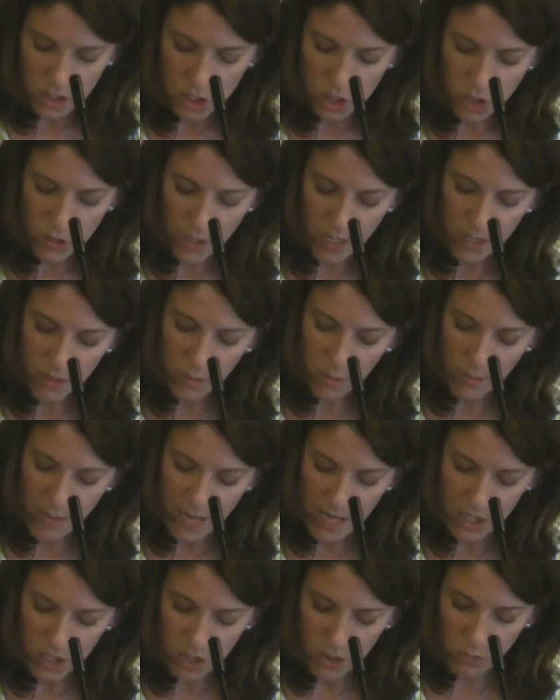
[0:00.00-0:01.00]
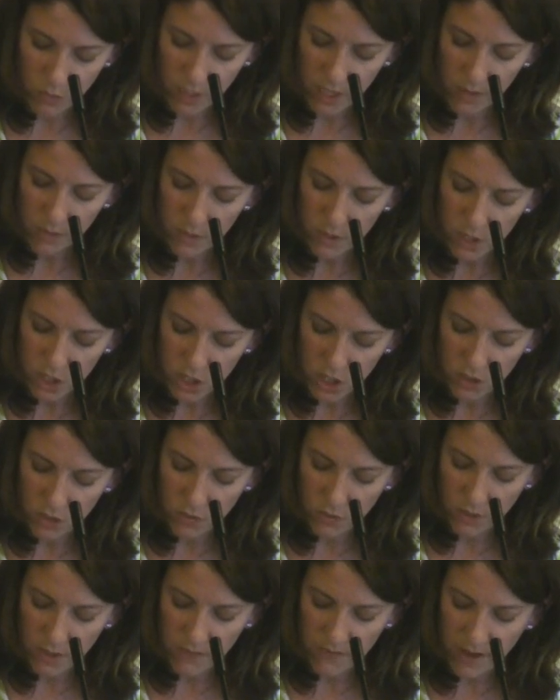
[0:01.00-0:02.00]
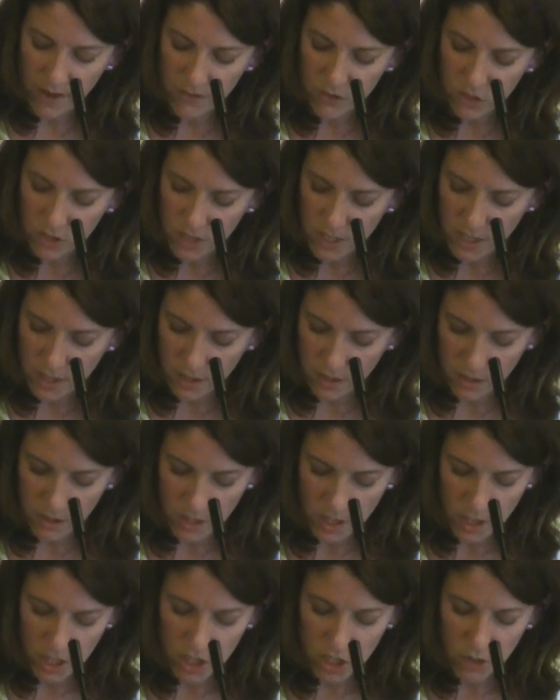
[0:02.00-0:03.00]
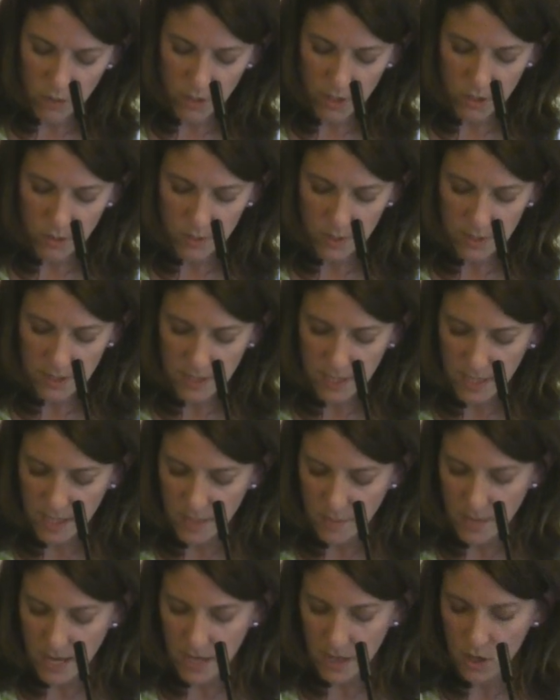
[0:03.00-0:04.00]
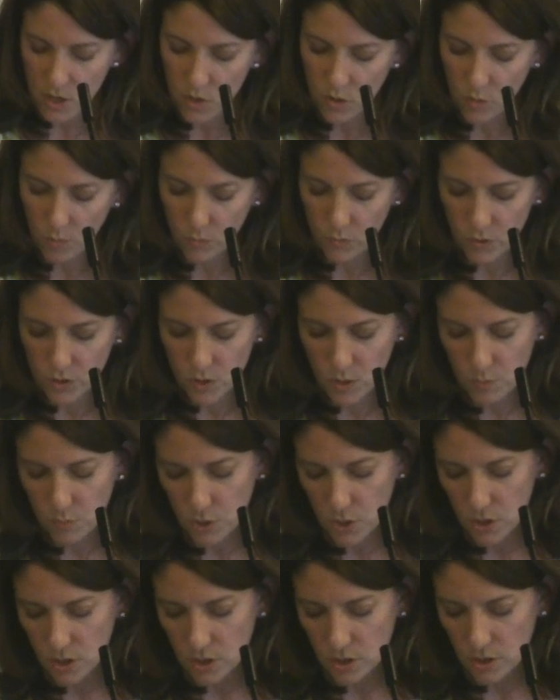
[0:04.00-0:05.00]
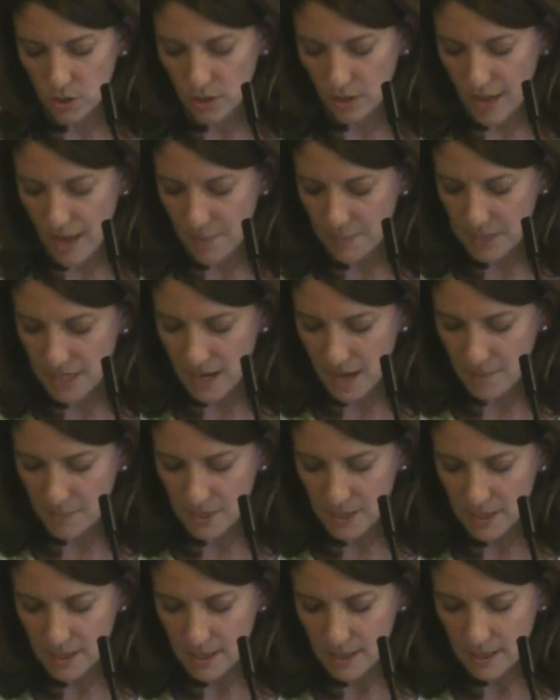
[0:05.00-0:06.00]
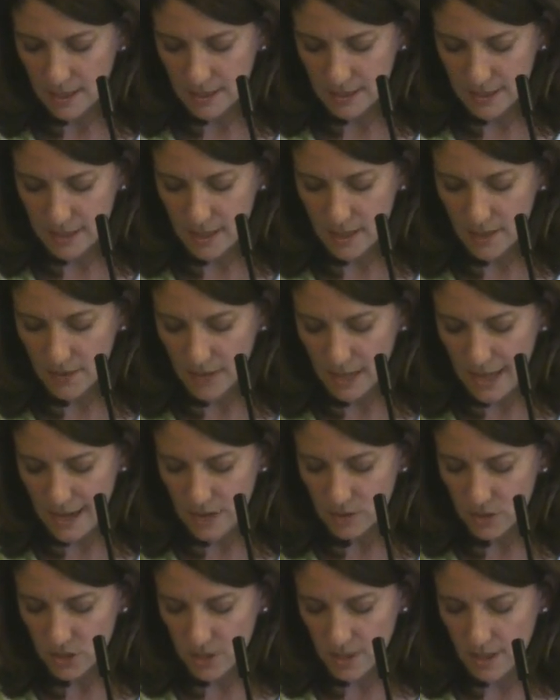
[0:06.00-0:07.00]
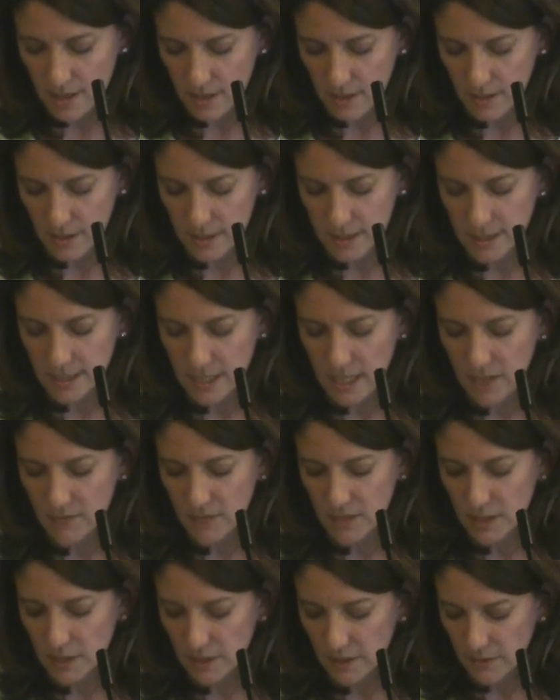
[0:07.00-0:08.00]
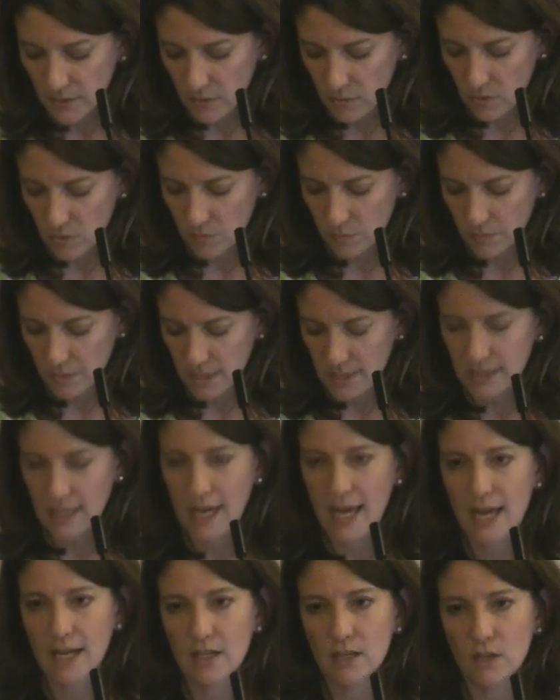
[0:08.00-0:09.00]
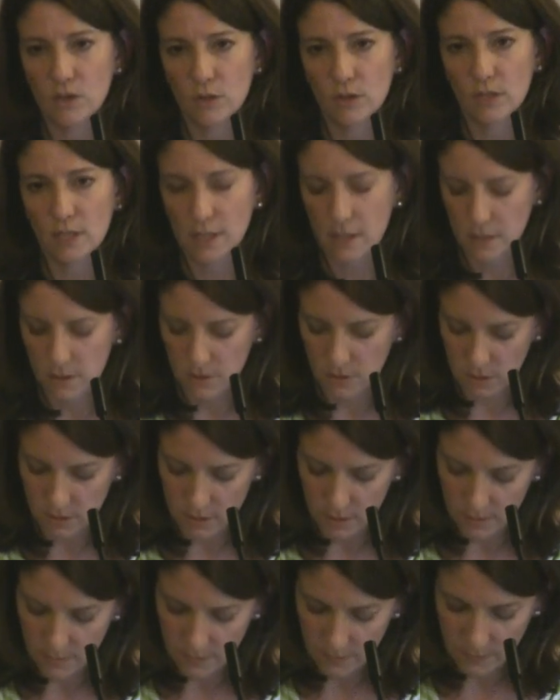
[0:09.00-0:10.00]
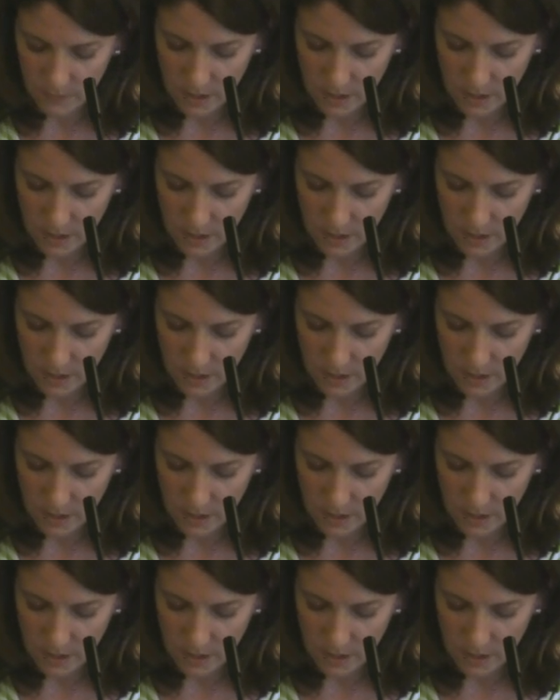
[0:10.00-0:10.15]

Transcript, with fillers: She tried to imagine what he would do if, after dinner, she went to his study back home with her book or her laptop and sat on the couch there instead of in the living room as they had in the early years.